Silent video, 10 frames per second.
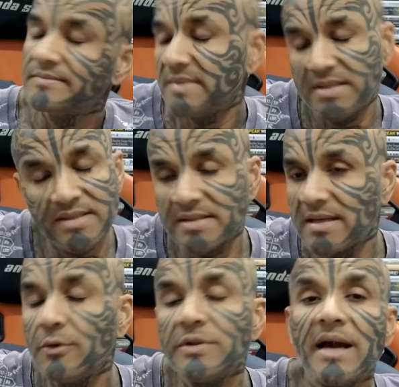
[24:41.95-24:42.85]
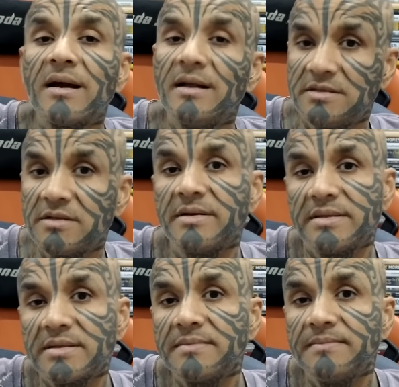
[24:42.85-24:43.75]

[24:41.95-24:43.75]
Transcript: This is how their culture is.